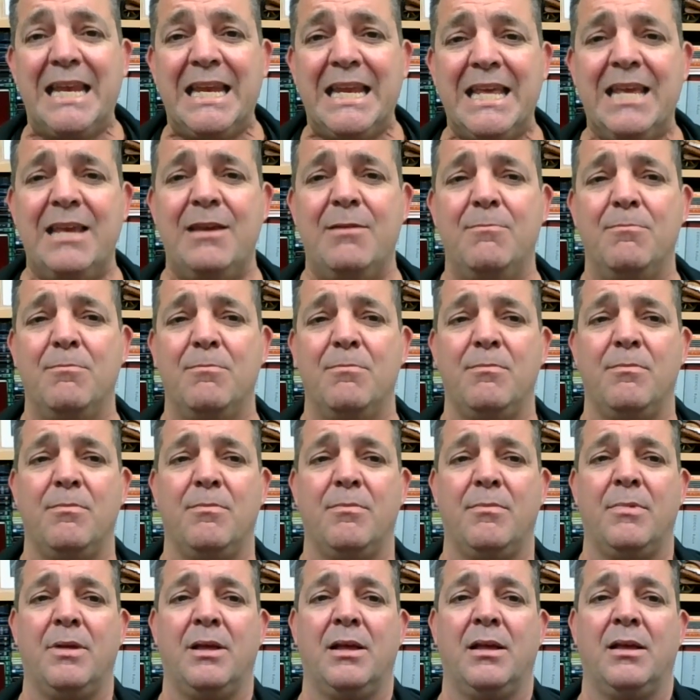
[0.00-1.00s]
him.
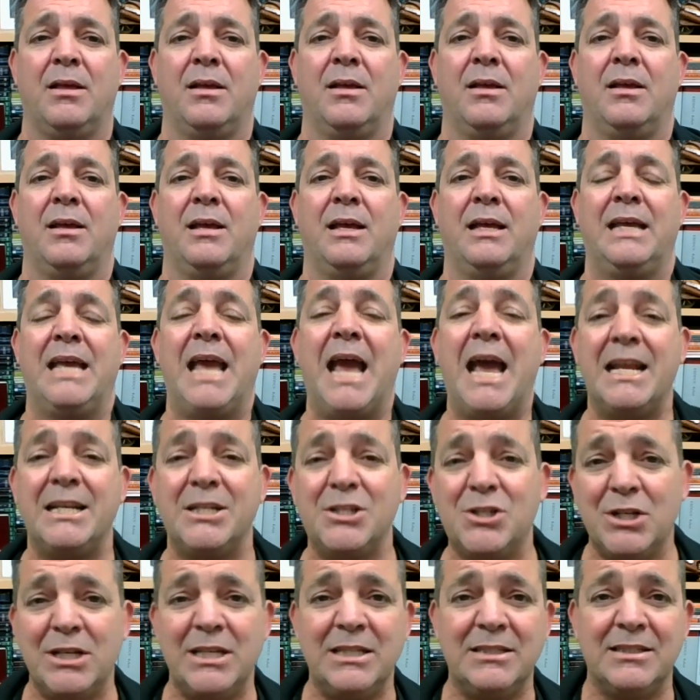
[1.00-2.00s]
Can
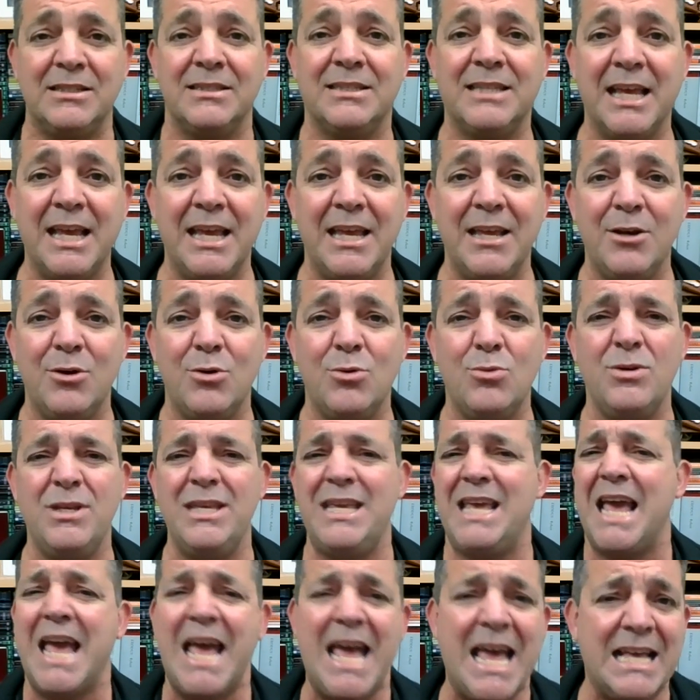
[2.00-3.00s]
Jesus heal?
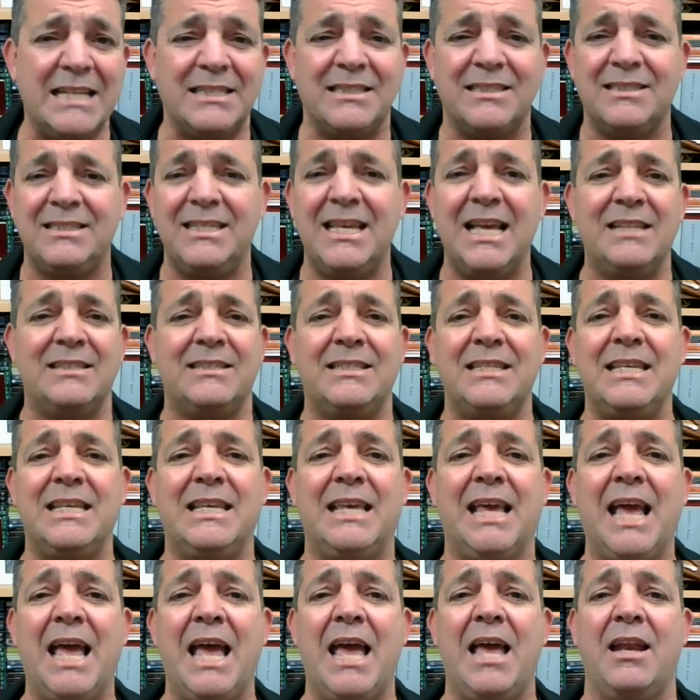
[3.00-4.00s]
Yes, yes, he
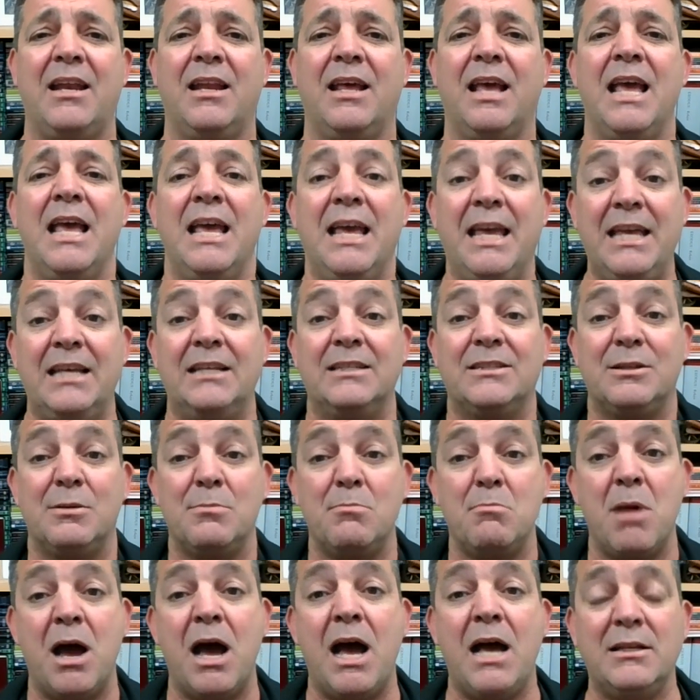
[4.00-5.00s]
can. He is a
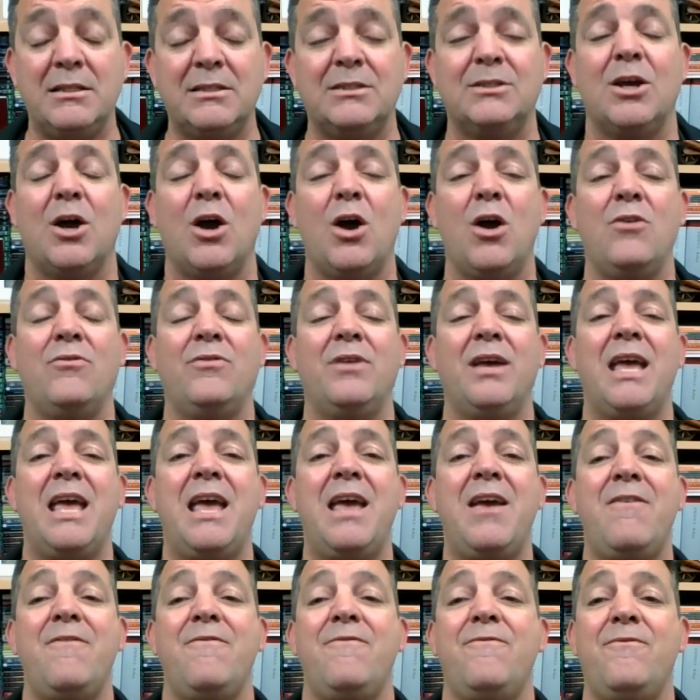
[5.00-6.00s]
master over
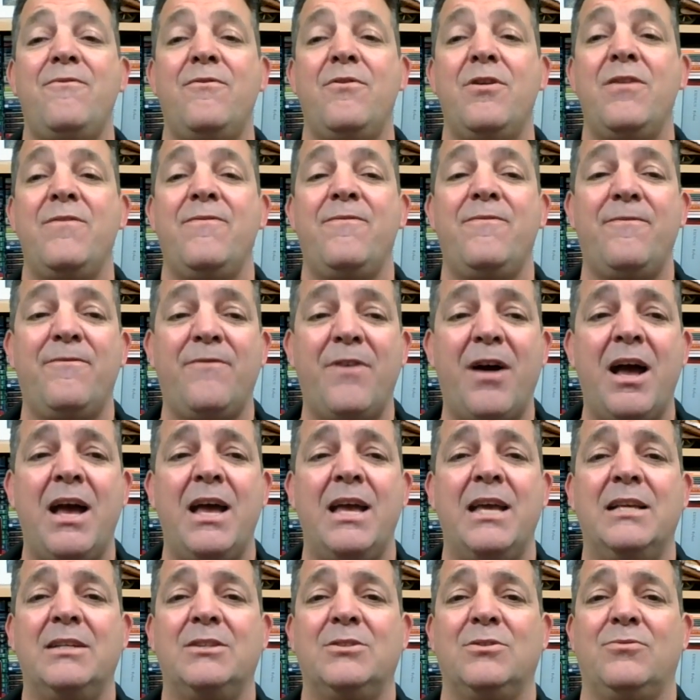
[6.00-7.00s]
every
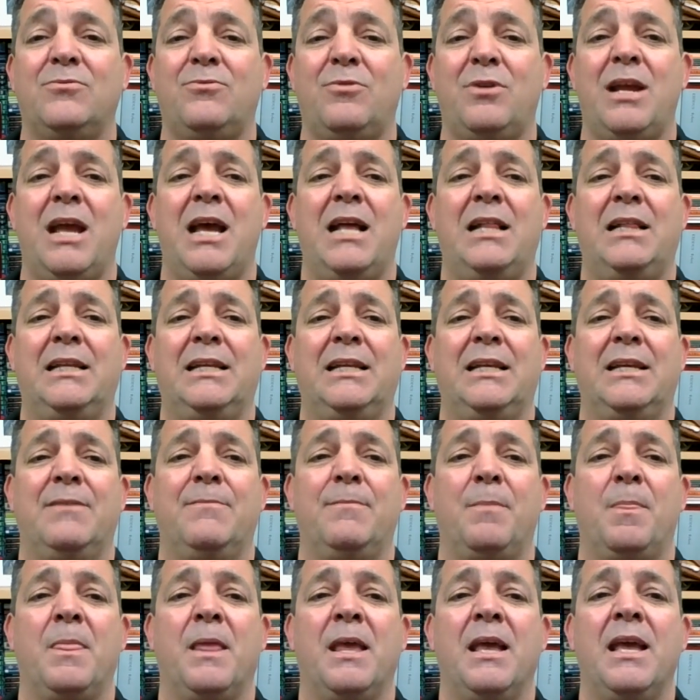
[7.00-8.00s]
phase of reality.
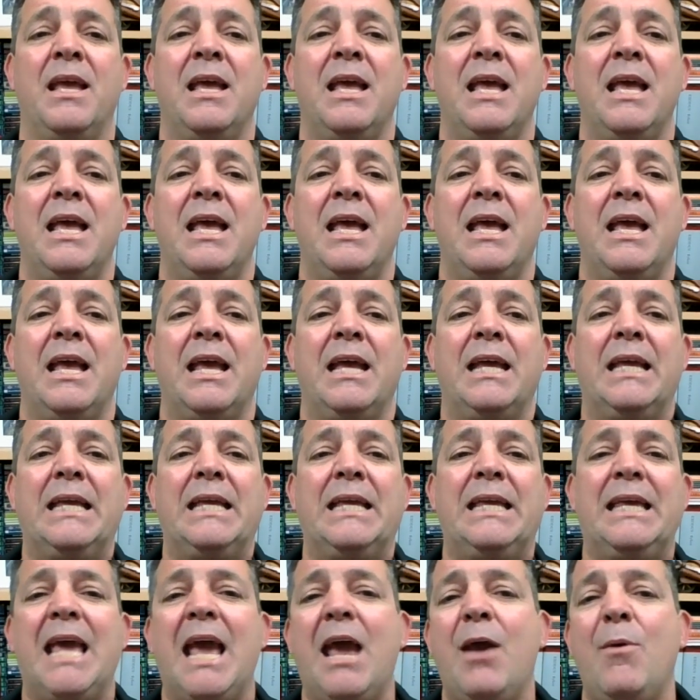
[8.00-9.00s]

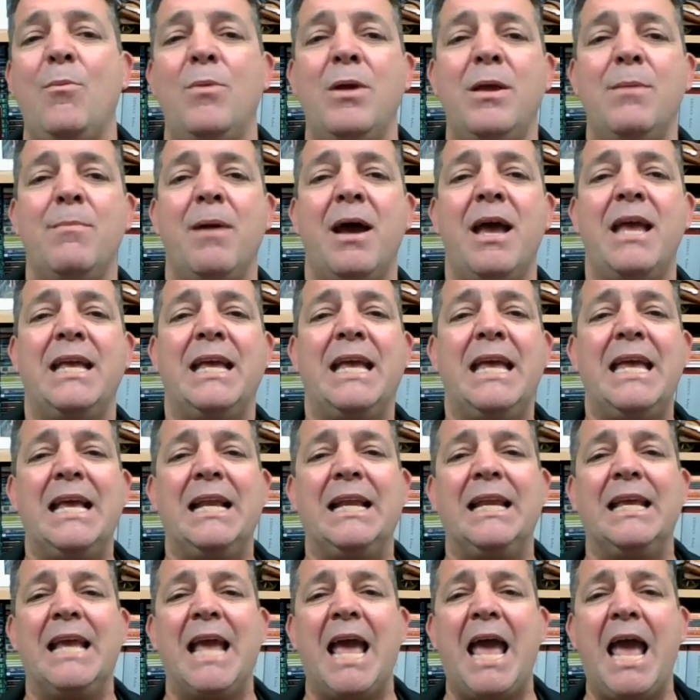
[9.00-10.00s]
Can we make
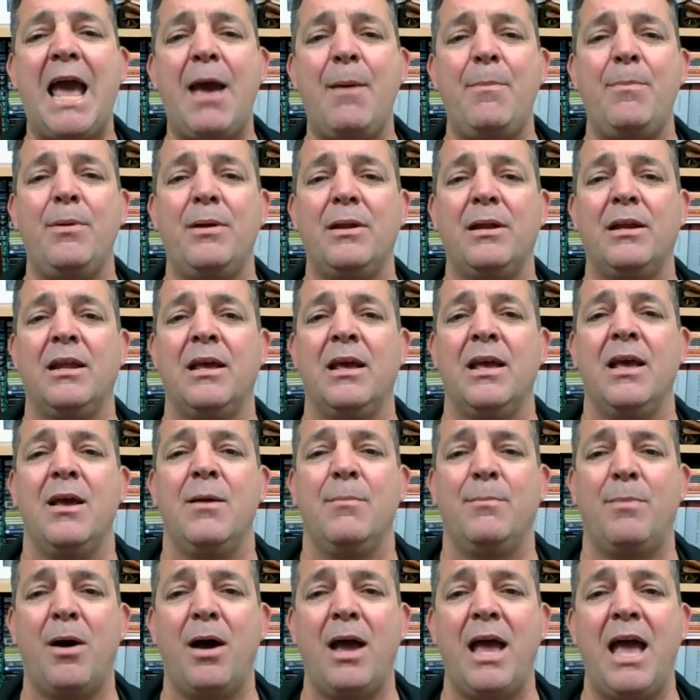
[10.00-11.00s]
healing happen
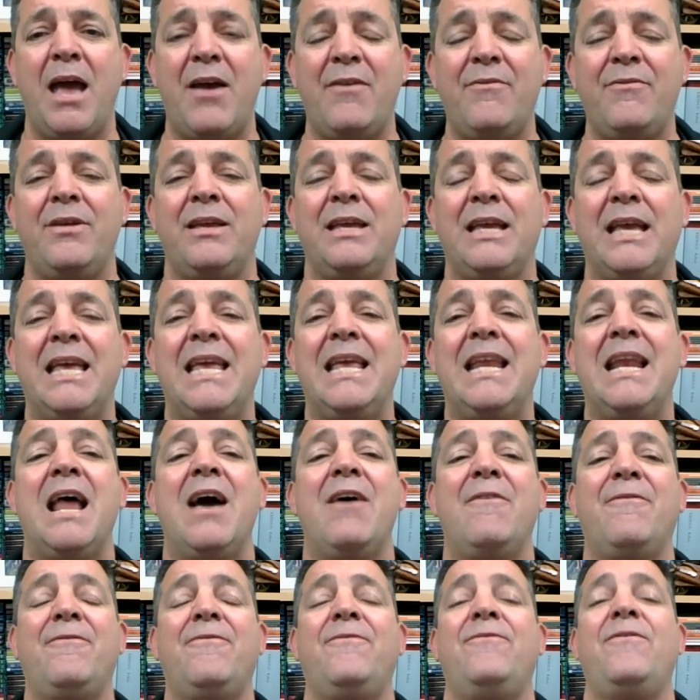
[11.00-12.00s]
by having
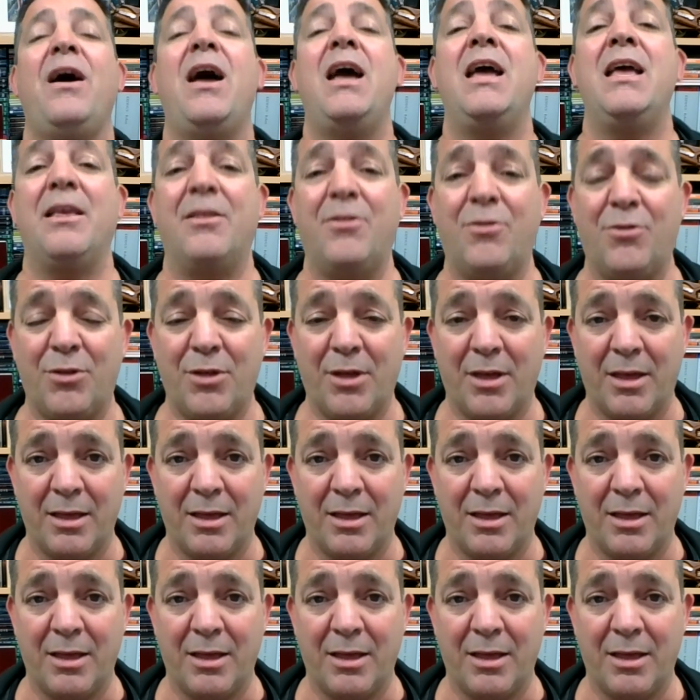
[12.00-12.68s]
enough faith?